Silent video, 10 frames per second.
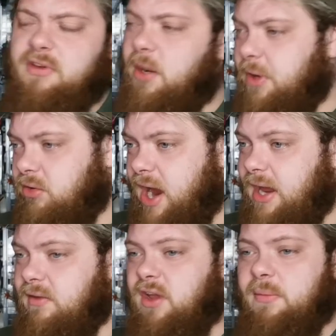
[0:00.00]
It's going to be
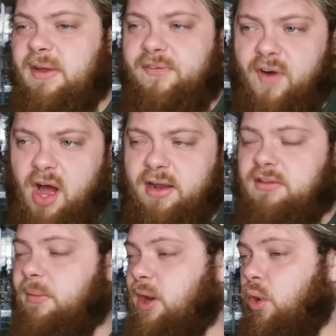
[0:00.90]
great. It's going to be fun.
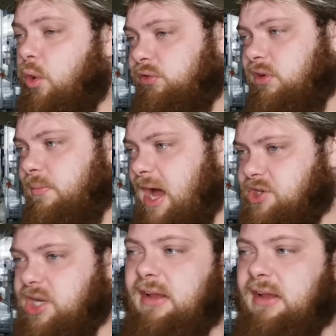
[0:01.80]
It's going to be an awesome match.